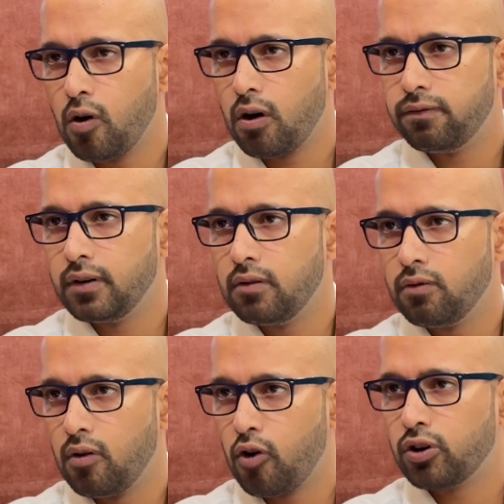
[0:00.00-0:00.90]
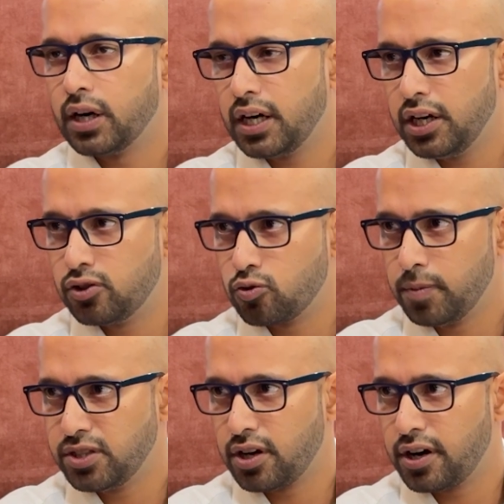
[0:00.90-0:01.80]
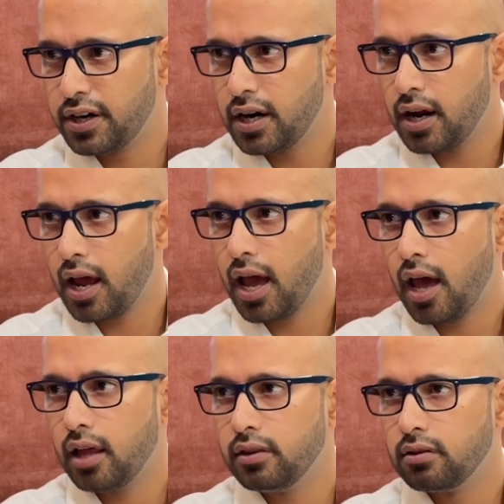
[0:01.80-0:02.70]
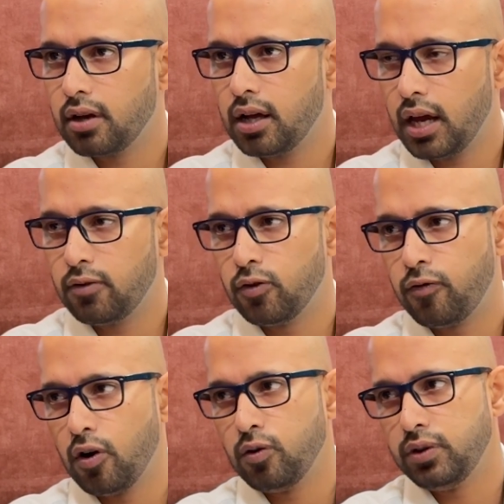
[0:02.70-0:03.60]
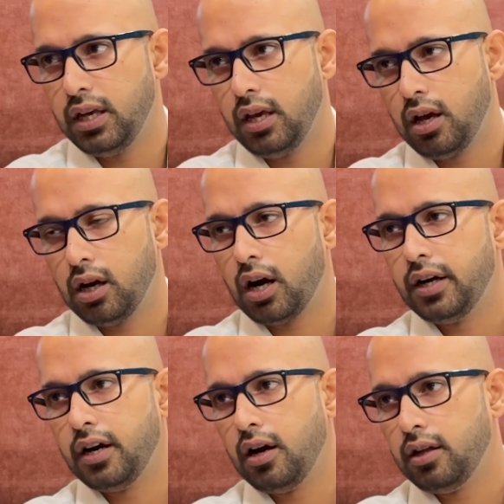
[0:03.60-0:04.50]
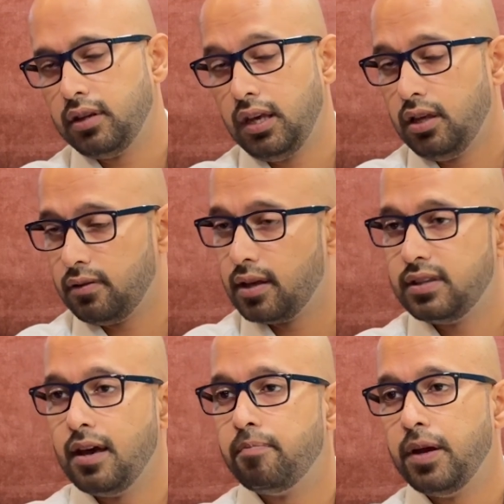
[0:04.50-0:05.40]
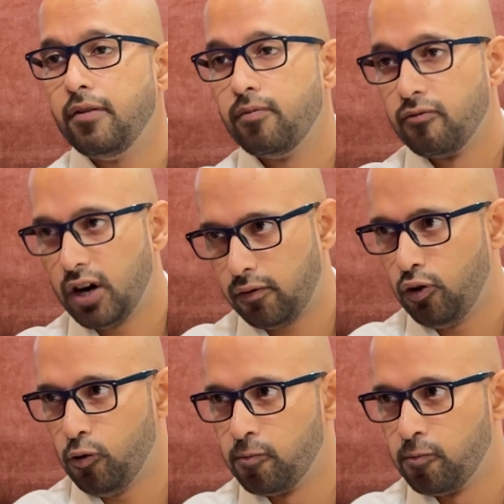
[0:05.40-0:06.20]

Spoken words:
of what content needs to be generated, and it would follow the content the CMP workflow